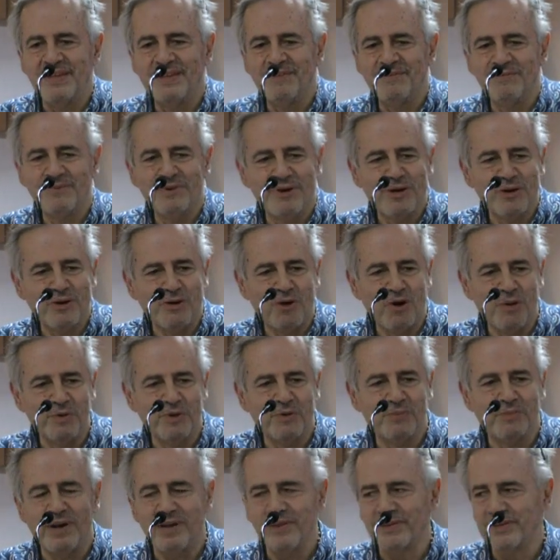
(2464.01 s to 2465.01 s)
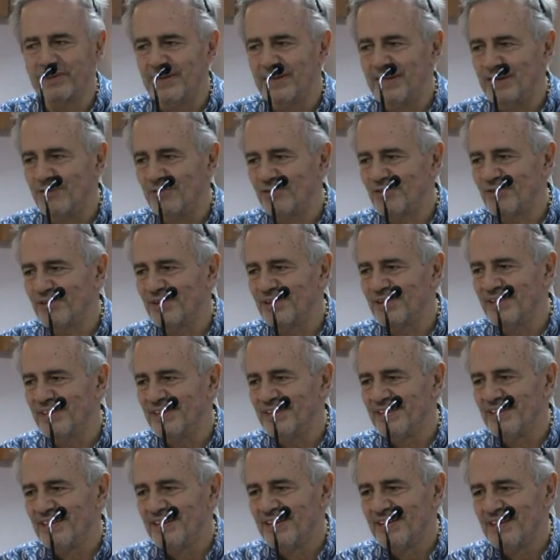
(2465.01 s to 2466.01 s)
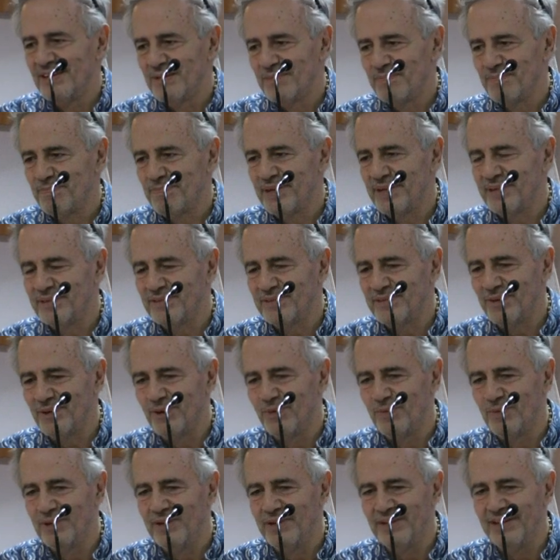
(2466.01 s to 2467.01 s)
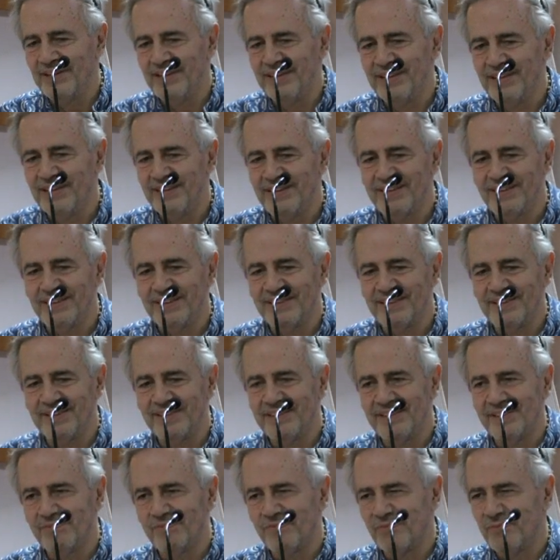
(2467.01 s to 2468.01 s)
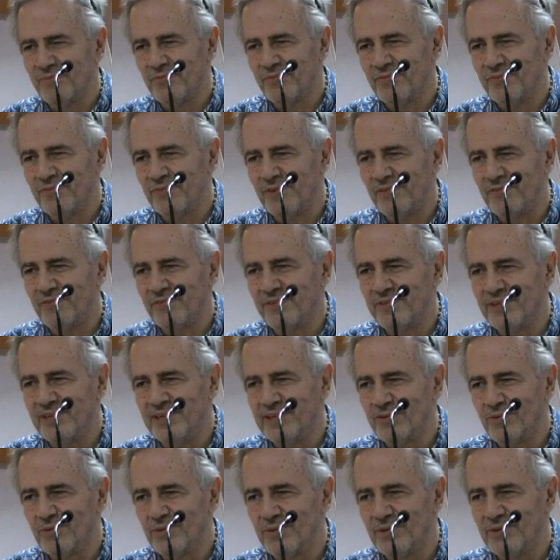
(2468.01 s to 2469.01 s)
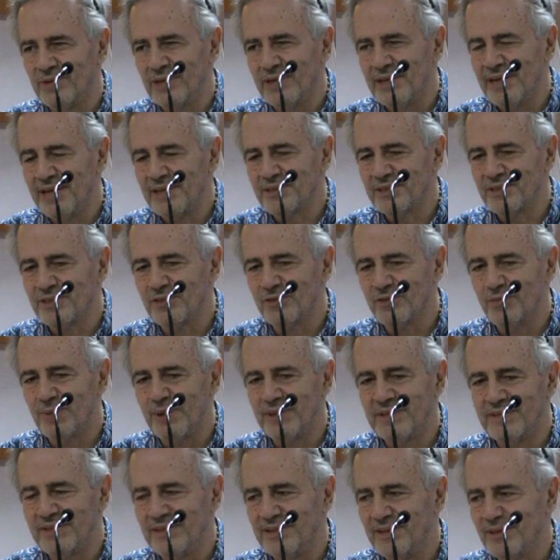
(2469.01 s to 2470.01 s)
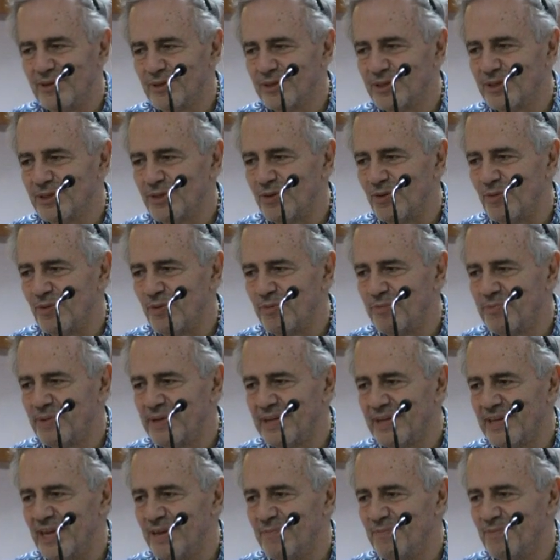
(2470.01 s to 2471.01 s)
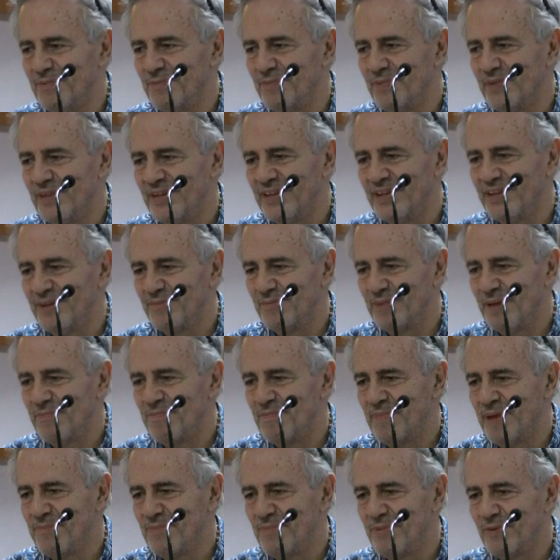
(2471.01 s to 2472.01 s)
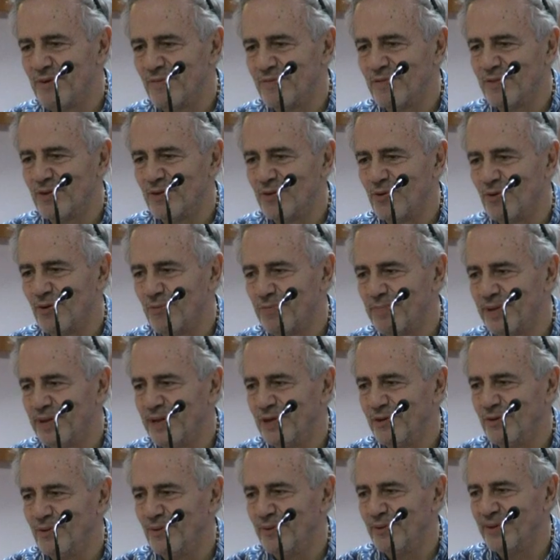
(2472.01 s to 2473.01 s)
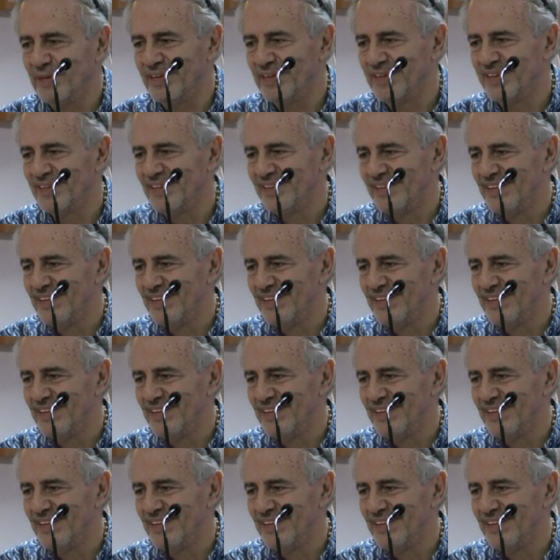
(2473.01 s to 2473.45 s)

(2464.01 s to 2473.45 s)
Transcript: we're a Commonwealth nation, but only fifteen or less than twenty years ago we became um, a member of the European Union.